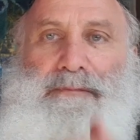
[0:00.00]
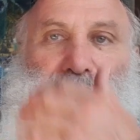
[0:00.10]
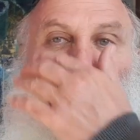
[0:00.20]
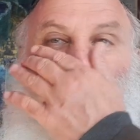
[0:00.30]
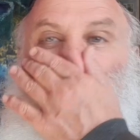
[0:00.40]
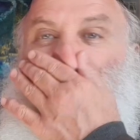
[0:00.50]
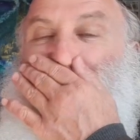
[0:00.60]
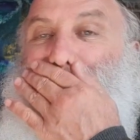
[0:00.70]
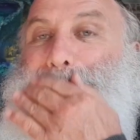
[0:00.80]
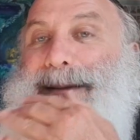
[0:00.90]
It wasn't
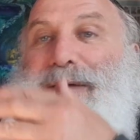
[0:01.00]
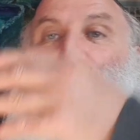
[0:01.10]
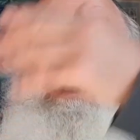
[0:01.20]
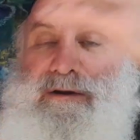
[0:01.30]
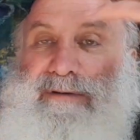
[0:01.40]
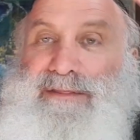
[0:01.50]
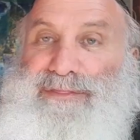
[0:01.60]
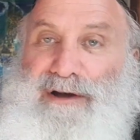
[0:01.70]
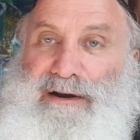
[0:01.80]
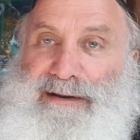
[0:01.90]
just a wandering
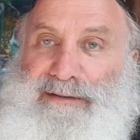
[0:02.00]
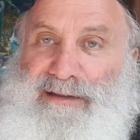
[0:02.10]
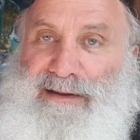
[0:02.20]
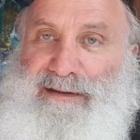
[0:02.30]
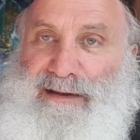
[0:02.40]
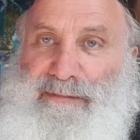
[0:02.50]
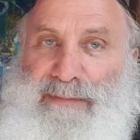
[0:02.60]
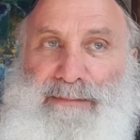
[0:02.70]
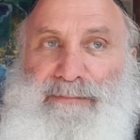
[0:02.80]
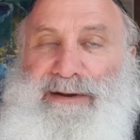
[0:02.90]
thought in a
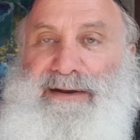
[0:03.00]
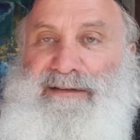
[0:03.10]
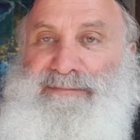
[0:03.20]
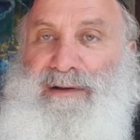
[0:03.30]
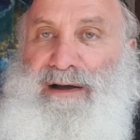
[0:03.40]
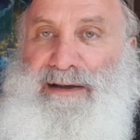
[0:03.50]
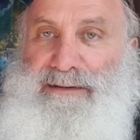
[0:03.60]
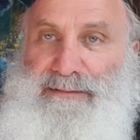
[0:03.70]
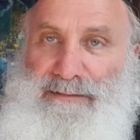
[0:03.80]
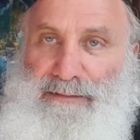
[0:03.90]
memory in his mind,
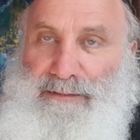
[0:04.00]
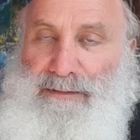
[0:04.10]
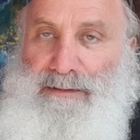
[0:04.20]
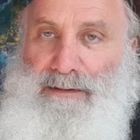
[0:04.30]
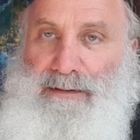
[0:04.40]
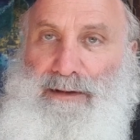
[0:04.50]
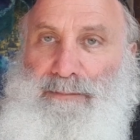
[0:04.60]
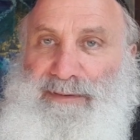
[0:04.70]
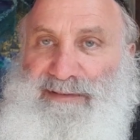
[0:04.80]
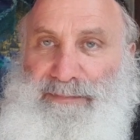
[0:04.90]

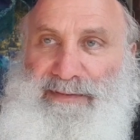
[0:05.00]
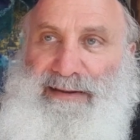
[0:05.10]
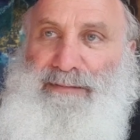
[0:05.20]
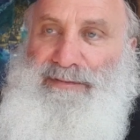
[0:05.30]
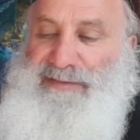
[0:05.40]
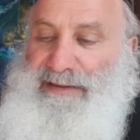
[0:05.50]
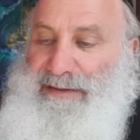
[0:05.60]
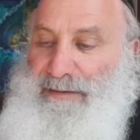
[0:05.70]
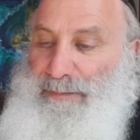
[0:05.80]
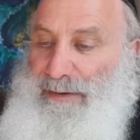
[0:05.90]
but something that he was
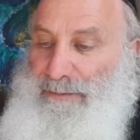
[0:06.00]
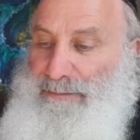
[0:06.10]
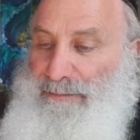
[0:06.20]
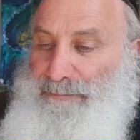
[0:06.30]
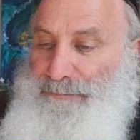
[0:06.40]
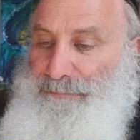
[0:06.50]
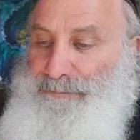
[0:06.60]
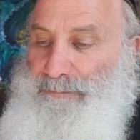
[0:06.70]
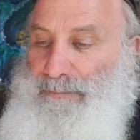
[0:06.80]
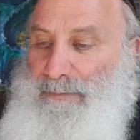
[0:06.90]
thinking about
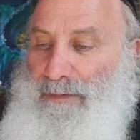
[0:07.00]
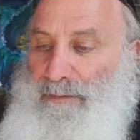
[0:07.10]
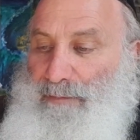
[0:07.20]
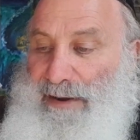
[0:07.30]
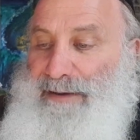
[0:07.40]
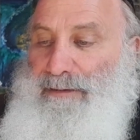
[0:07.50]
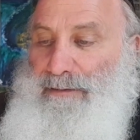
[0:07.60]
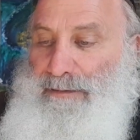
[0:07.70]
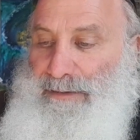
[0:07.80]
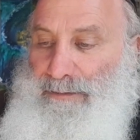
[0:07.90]

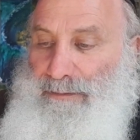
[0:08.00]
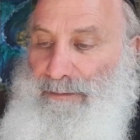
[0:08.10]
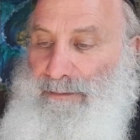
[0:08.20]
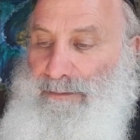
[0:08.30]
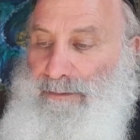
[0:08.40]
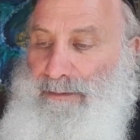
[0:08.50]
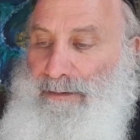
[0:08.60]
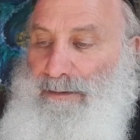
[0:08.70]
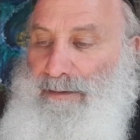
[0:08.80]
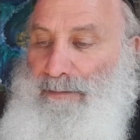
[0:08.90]
regularly,
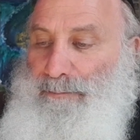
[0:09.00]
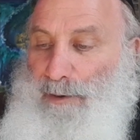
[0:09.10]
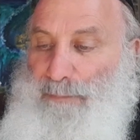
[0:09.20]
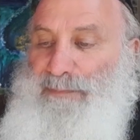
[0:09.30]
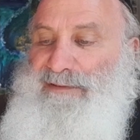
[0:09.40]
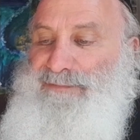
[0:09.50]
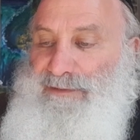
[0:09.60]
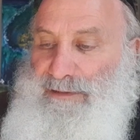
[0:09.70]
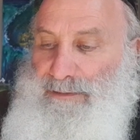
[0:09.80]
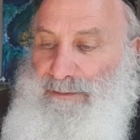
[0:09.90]

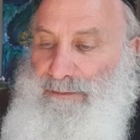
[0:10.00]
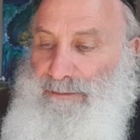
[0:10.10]
purposefully.